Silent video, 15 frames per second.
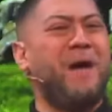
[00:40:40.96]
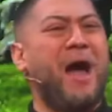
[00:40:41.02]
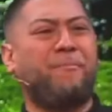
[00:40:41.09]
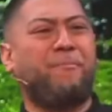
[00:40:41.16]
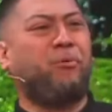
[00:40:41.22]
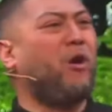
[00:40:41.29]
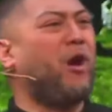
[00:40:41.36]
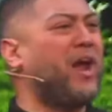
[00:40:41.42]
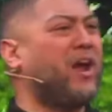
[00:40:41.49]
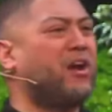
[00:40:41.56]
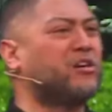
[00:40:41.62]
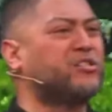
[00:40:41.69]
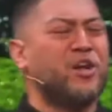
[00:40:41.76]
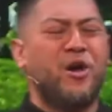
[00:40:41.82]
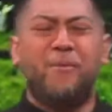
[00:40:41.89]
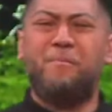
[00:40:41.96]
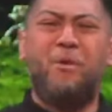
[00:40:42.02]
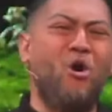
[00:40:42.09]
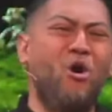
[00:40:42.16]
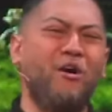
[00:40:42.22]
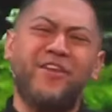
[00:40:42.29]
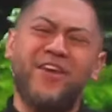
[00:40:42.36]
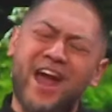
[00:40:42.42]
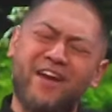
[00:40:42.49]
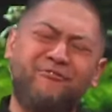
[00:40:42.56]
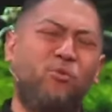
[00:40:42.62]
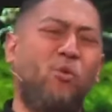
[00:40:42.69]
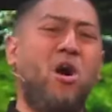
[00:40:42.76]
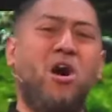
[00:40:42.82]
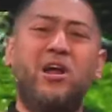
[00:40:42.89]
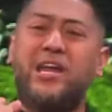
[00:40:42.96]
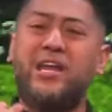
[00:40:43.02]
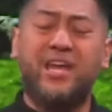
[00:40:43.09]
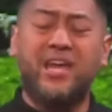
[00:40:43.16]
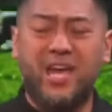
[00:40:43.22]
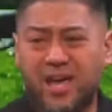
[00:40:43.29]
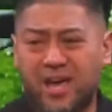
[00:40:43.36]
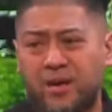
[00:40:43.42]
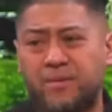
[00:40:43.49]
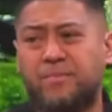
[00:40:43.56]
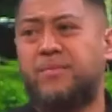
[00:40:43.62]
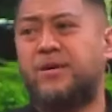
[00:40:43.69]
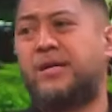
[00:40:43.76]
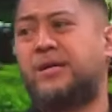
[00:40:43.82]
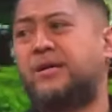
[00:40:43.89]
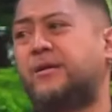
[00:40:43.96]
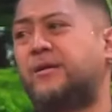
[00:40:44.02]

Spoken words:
my prayers more than I've wanted him.